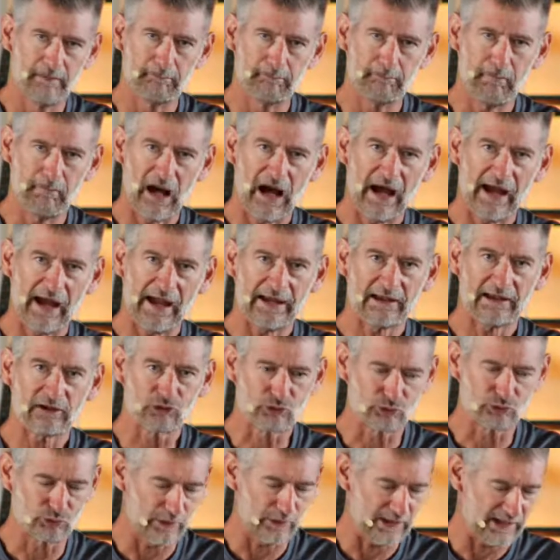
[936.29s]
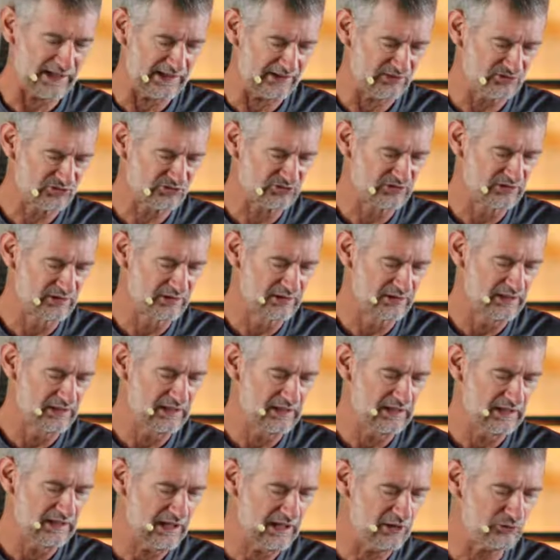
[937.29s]
"My grace
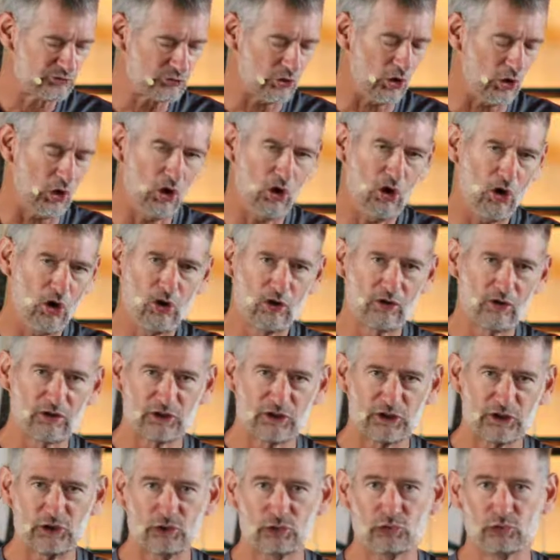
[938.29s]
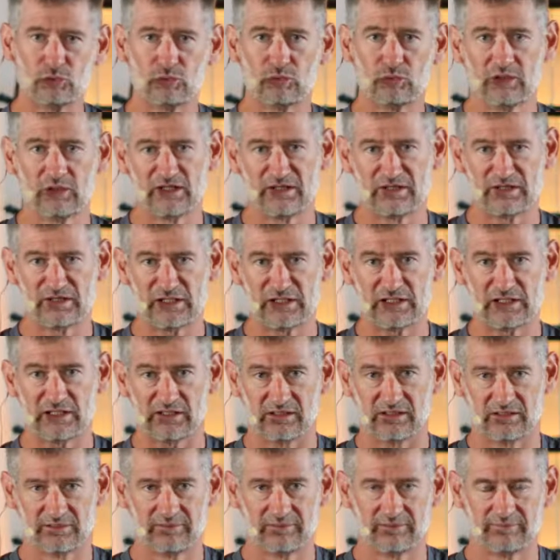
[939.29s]
is all you
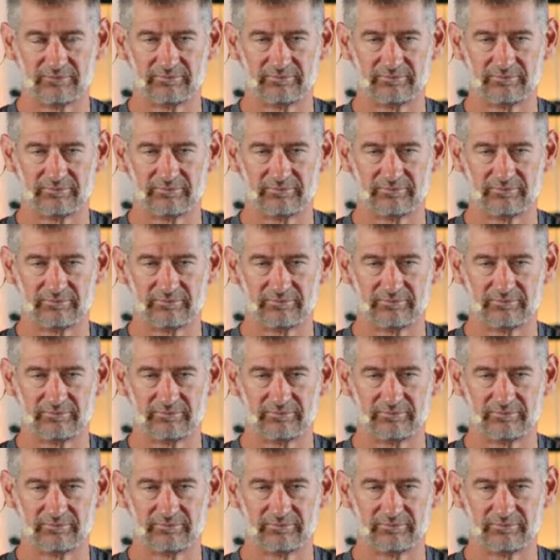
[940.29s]
need."